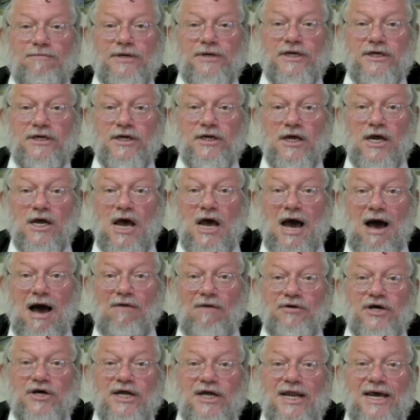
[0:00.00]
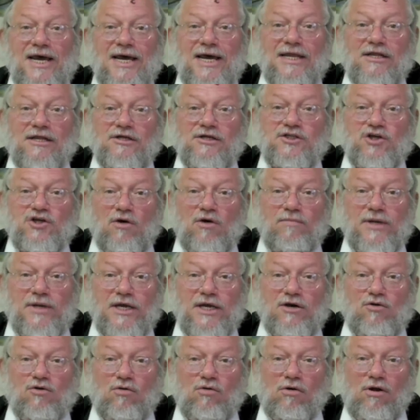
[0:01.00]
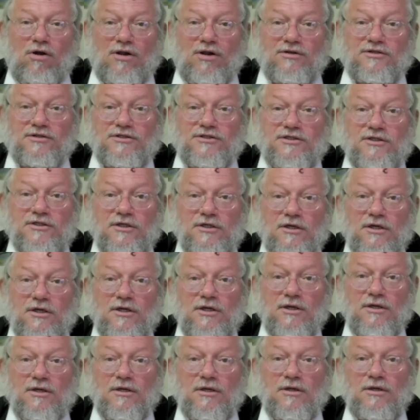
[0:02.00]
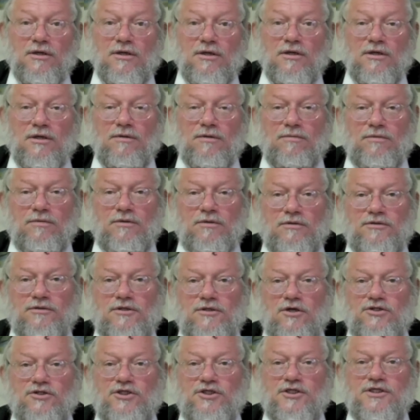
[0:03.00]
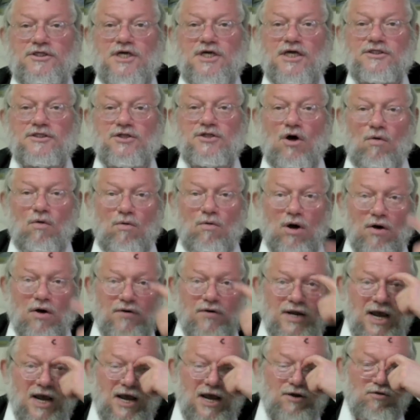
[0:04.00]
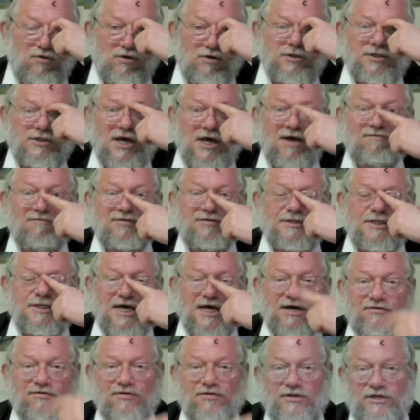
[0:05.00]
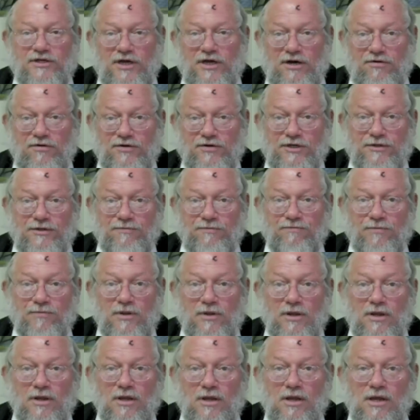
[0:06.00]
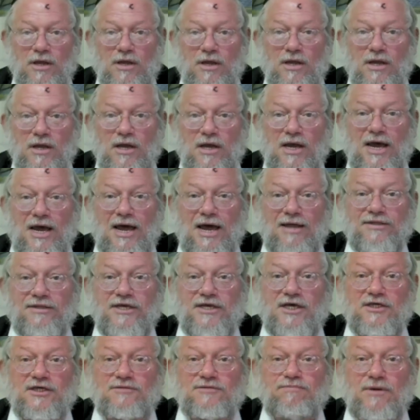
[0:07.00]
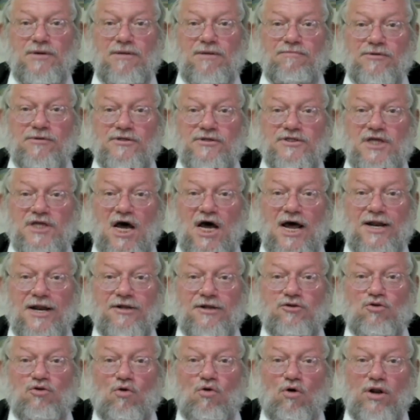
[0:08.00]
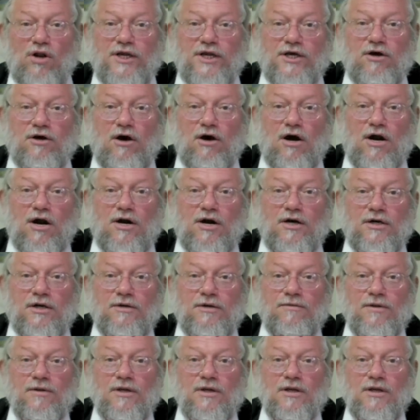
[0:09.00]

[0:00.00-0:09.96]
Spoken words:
me, how are you going to handle so many calls? So she says, don't worry, I also have a secretary. And these people started calling her.